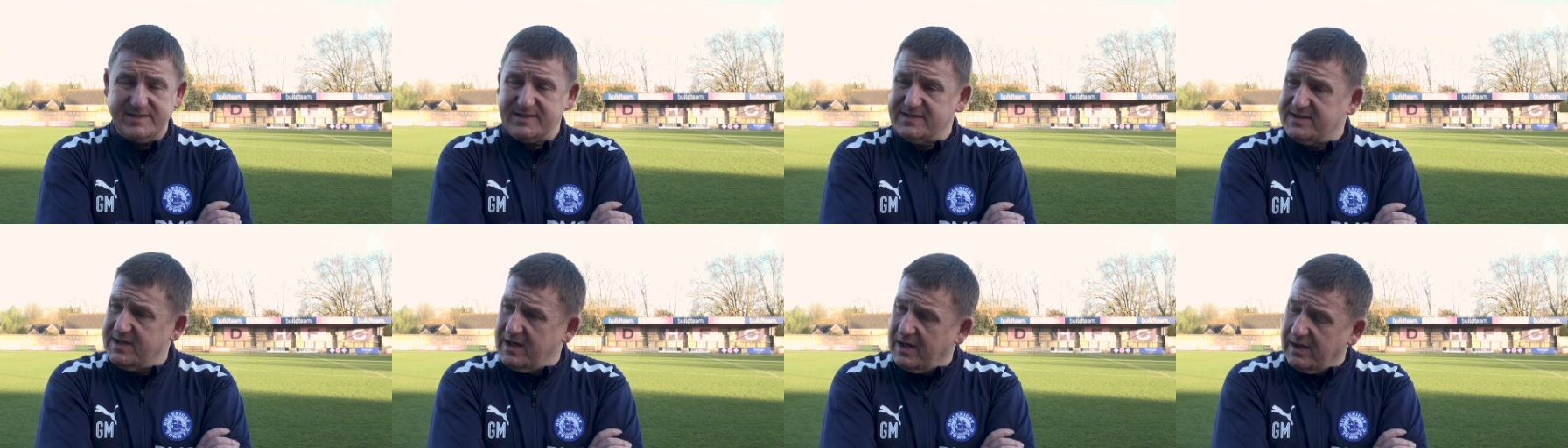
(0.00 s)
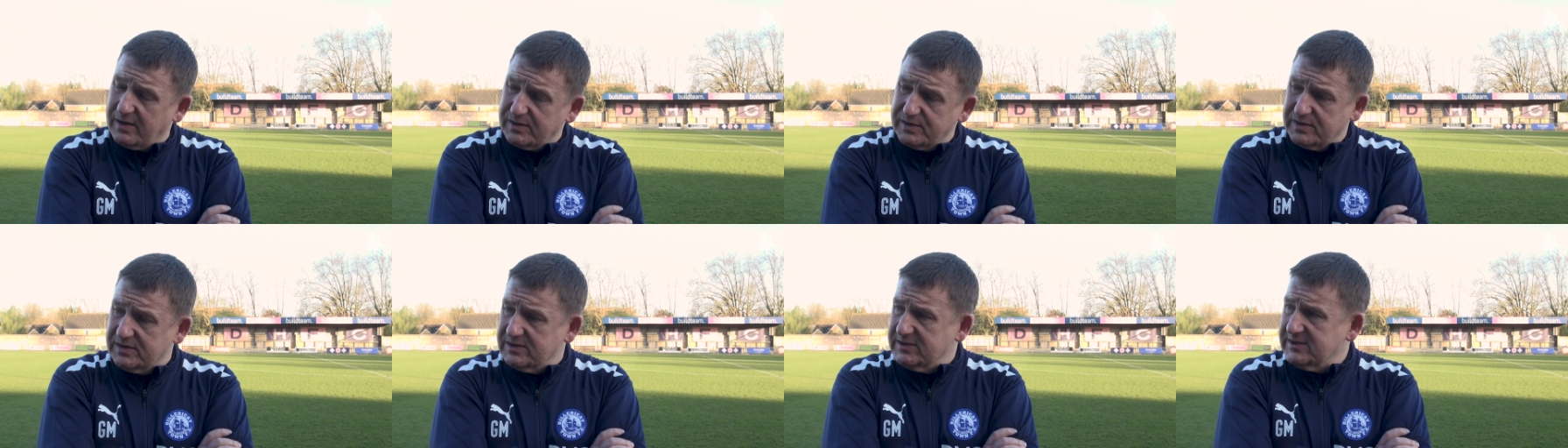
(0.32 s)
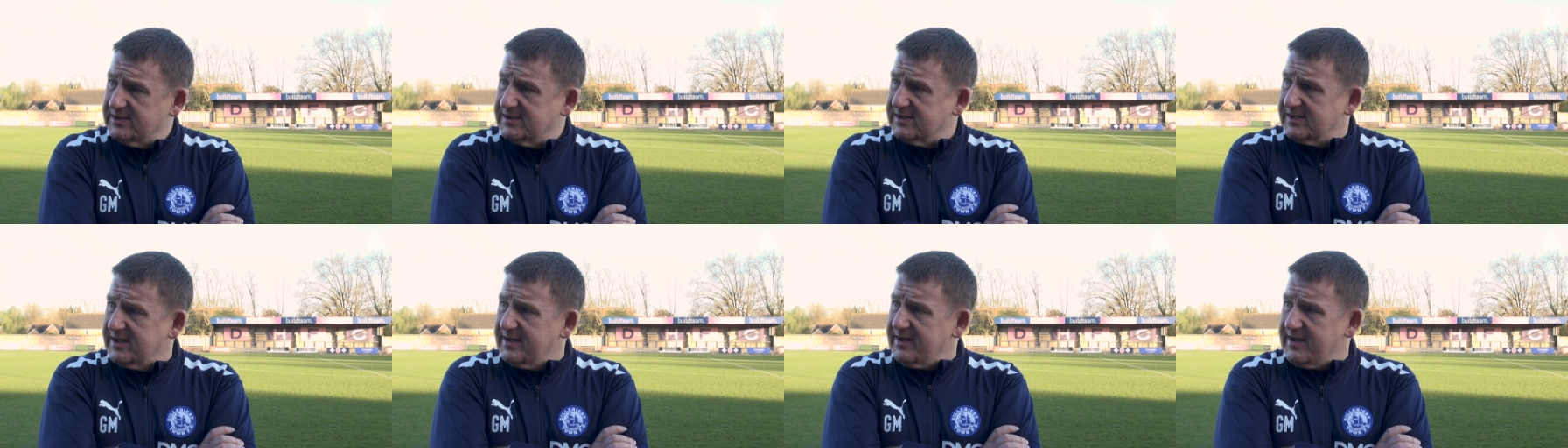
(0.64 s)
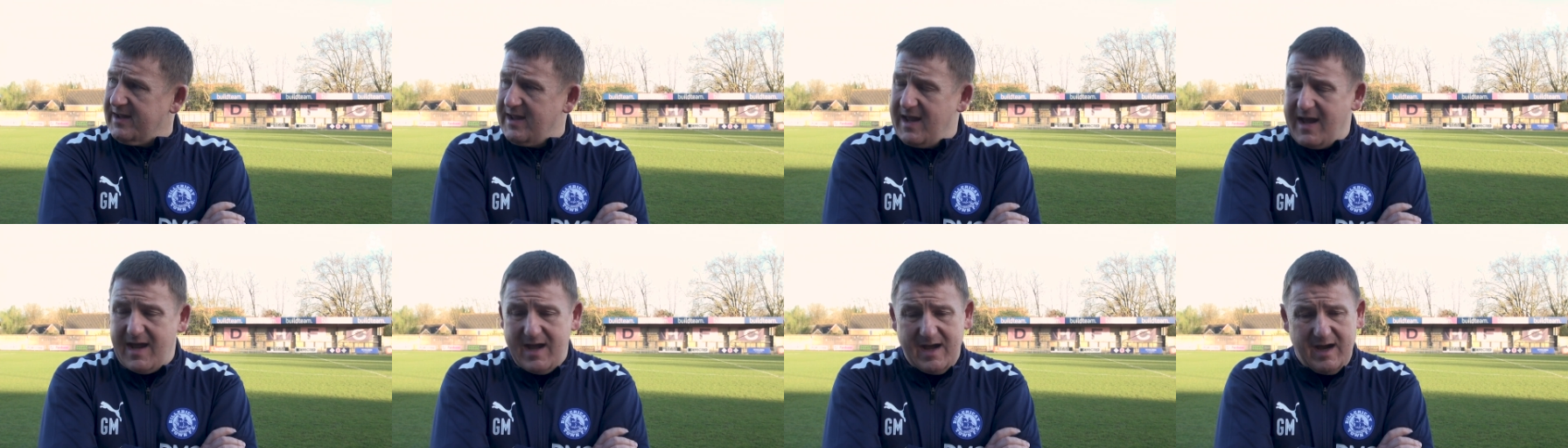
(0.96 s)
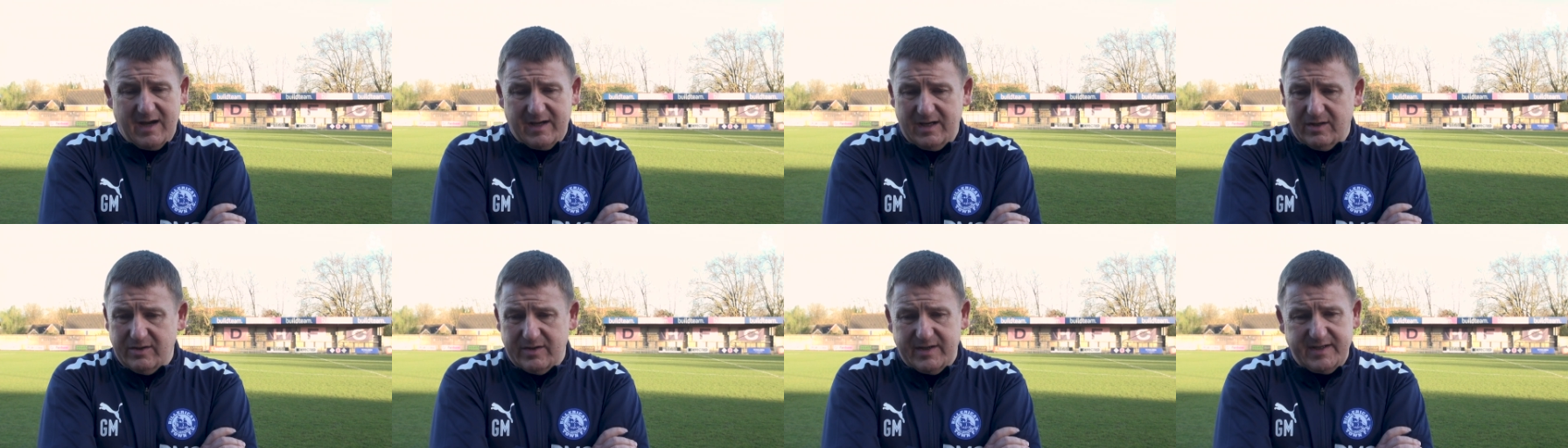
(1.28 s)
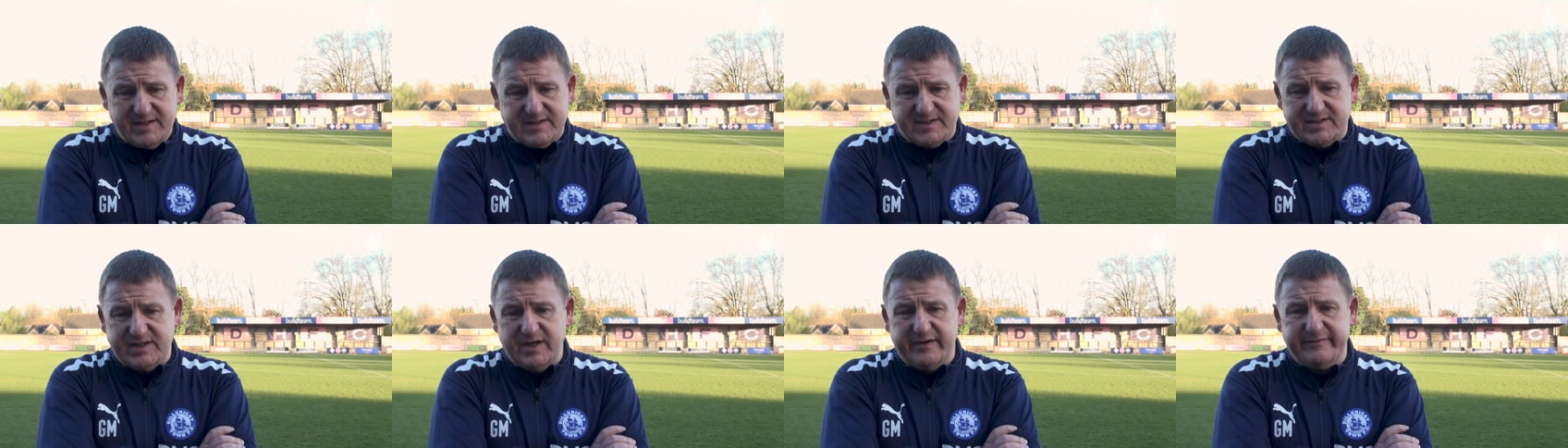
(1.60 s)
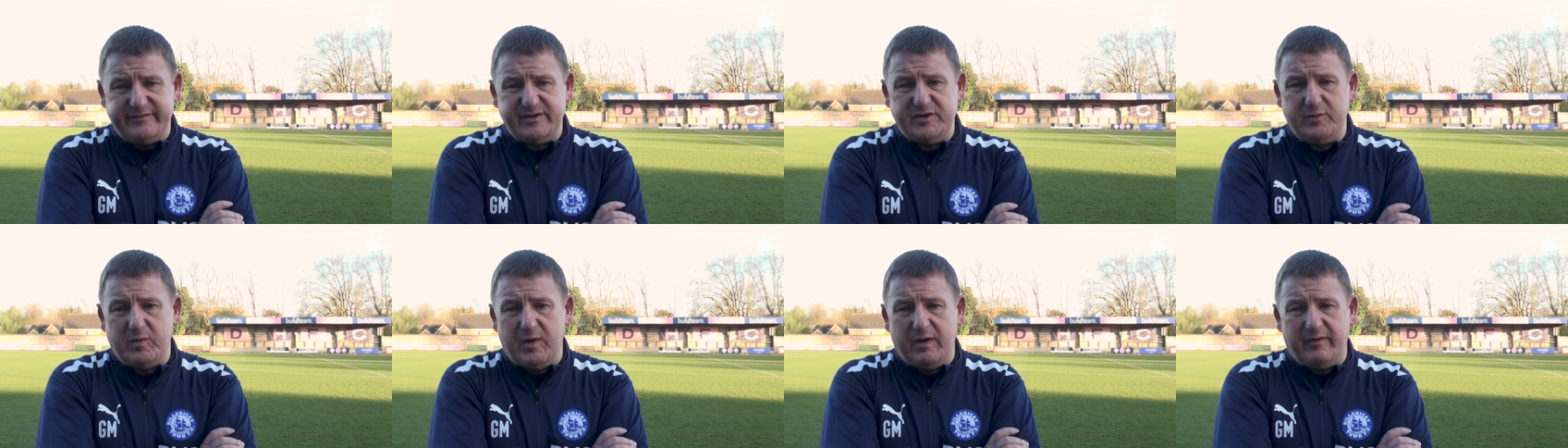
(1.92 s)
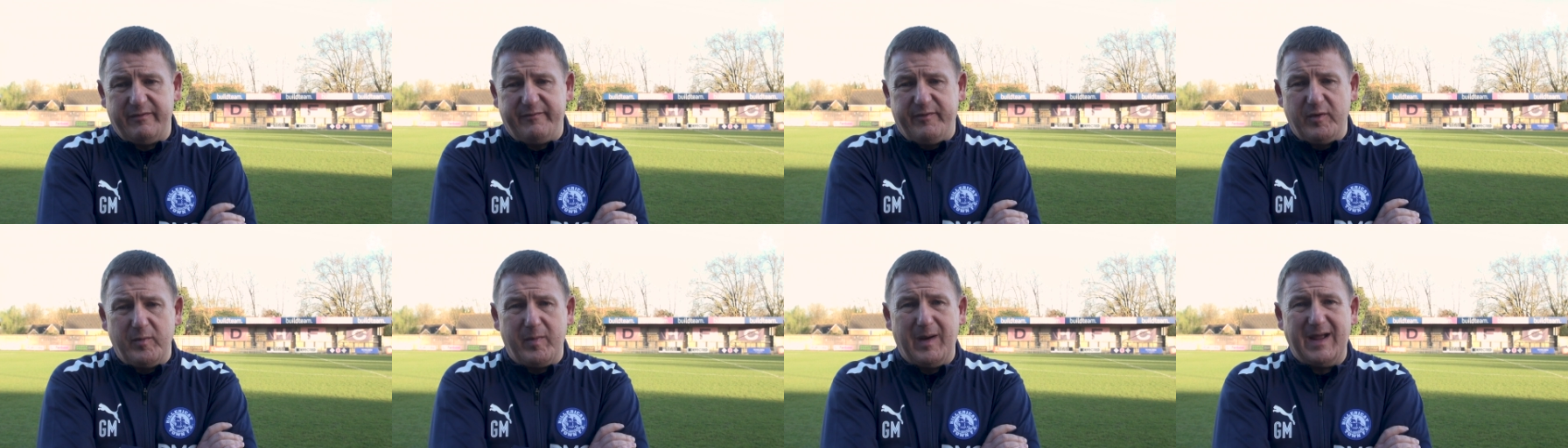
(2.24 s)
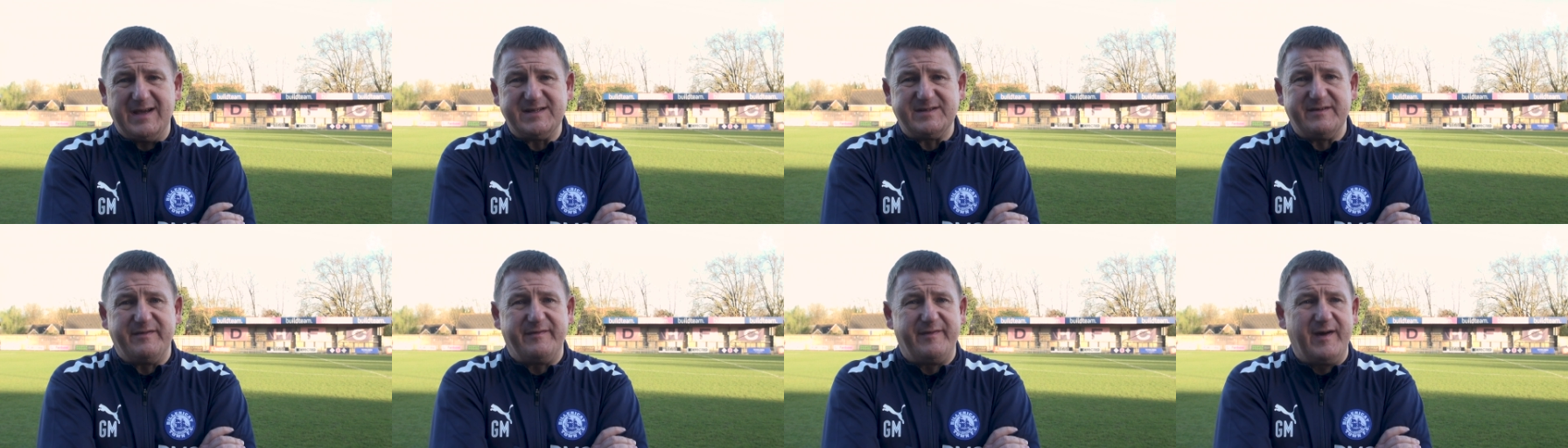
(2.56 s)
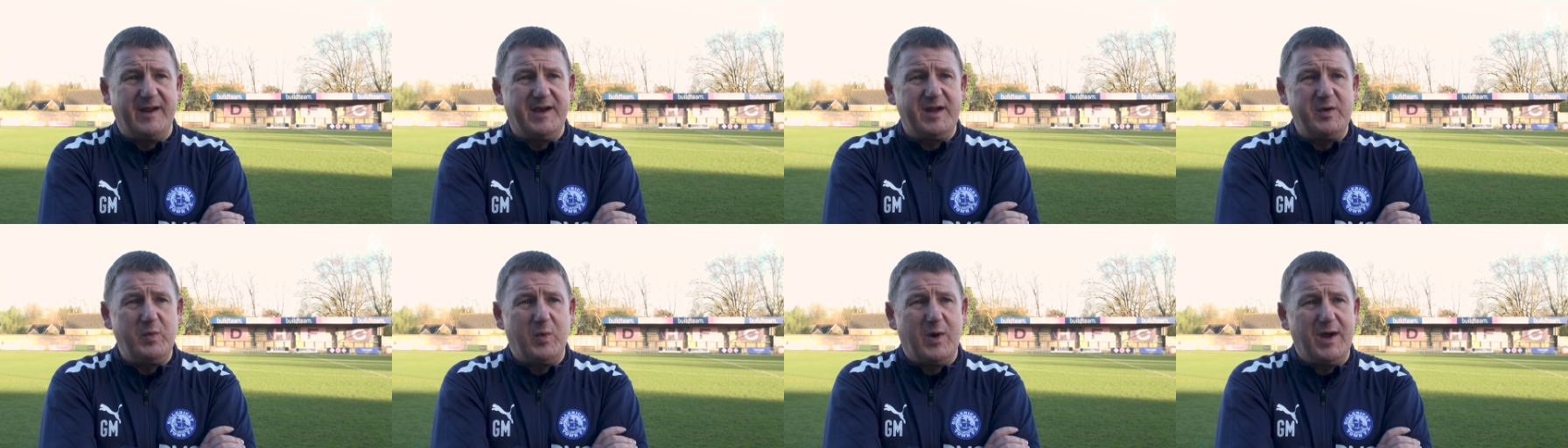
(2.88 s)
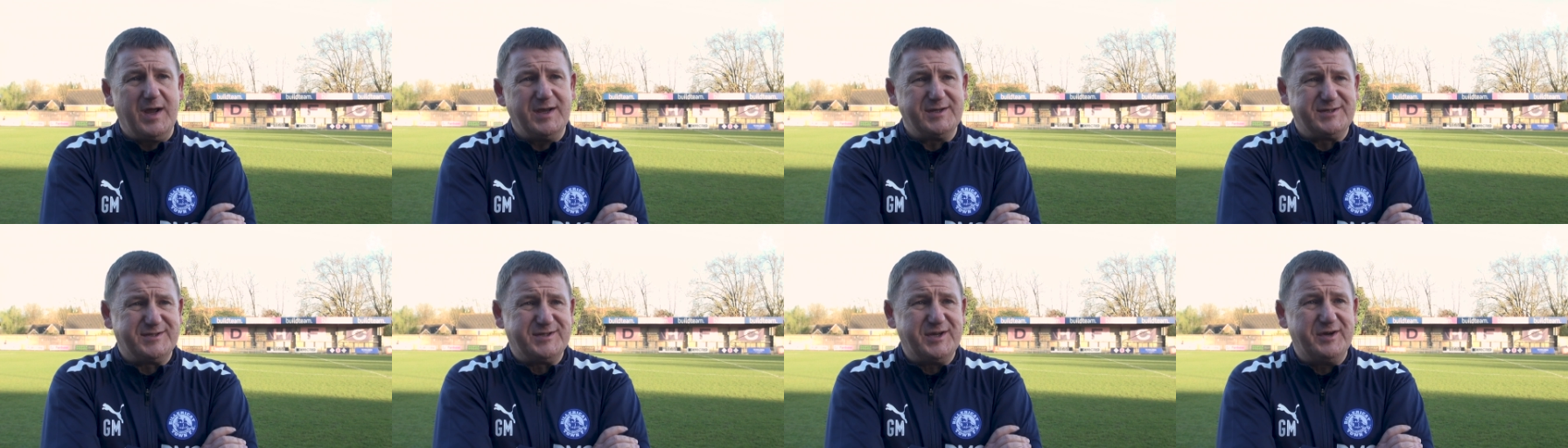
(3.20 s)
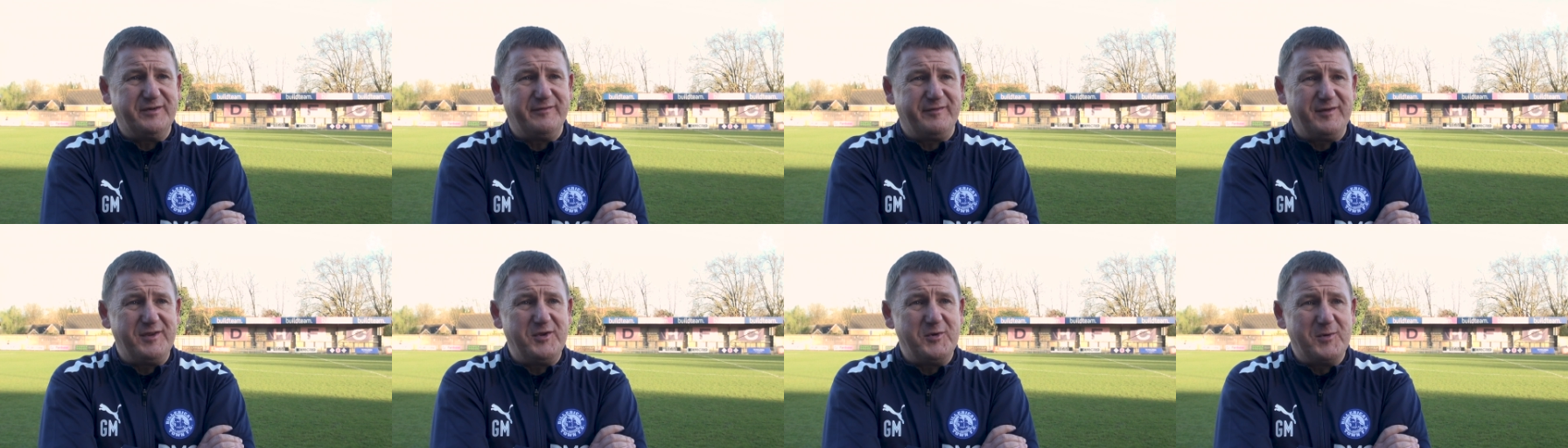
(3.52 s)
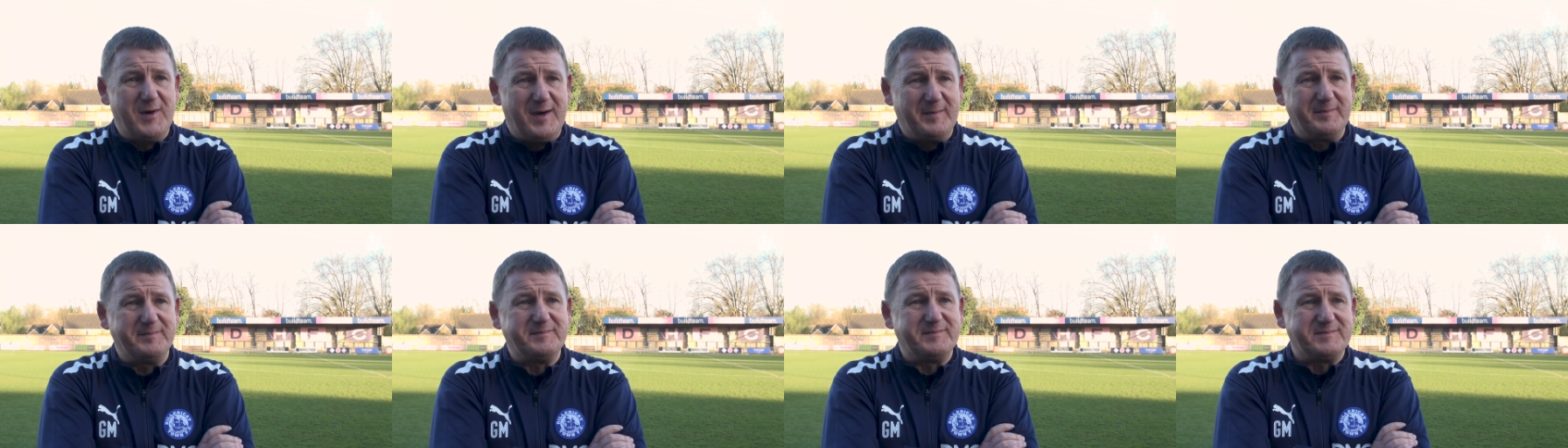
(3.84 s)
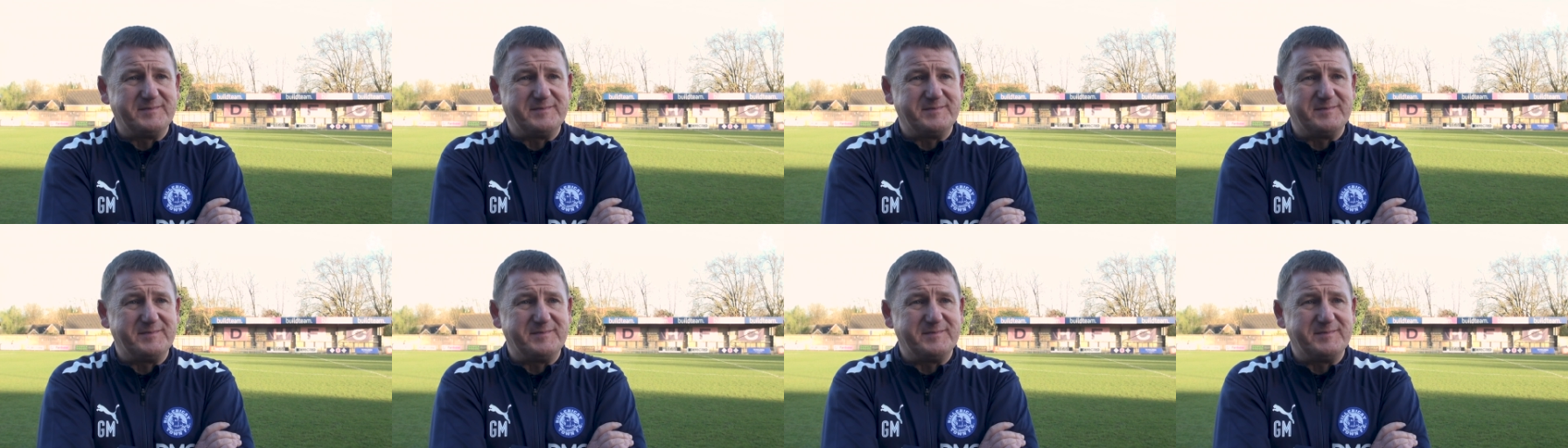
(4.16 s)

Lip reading: So, yeah, look, it serves you well. Football has a funny way of serving you up